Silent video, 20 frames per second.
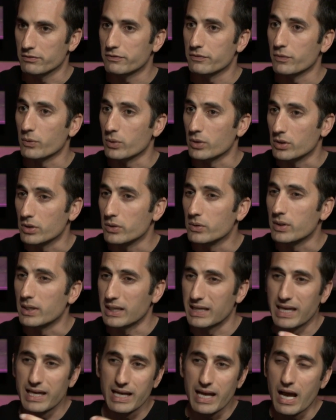for you to
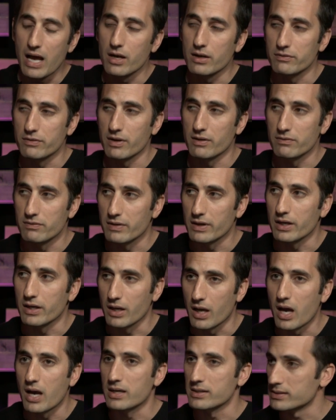get out of a very
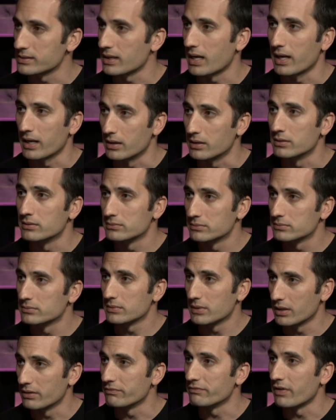hostile
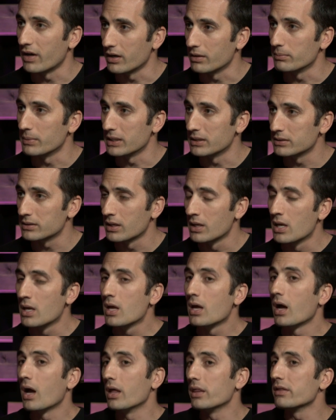environment. Mm -hmm.
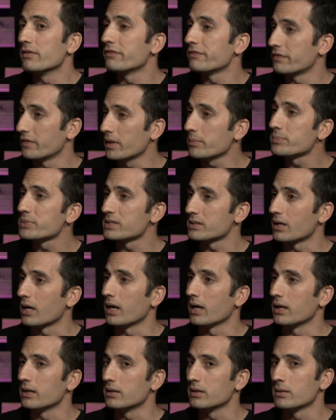On the flip
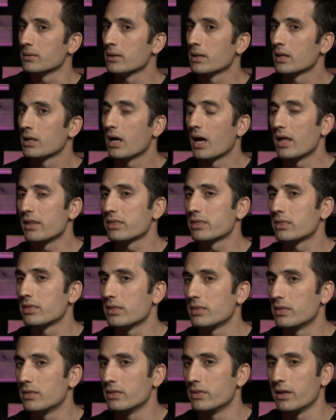side, I,
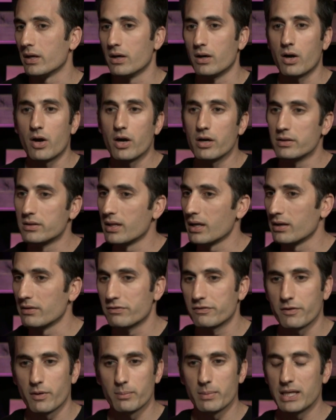the hard thing
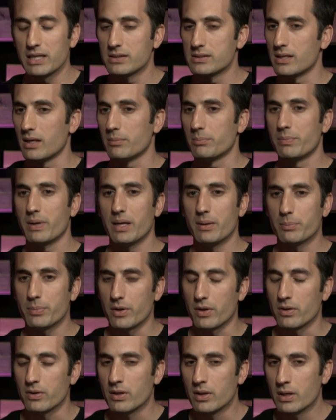for me is that
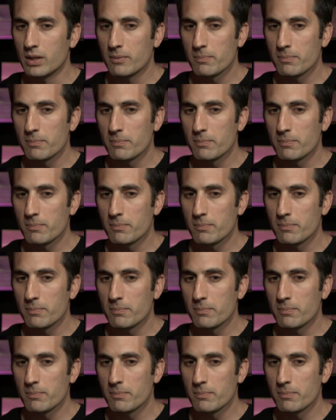people,